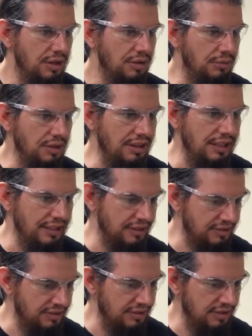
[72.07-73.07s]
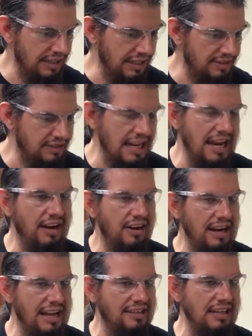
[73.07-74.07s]
what this is, the air
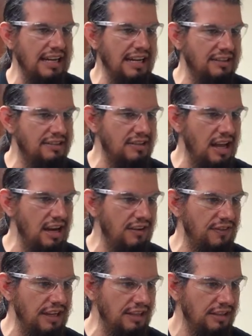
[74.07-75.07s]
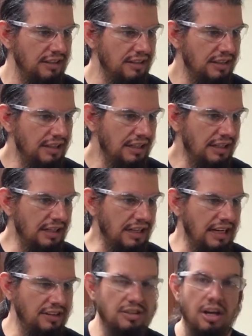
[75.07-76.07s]
that's inside of it
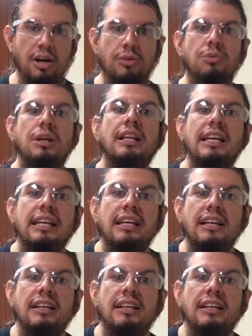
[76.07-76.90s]
is really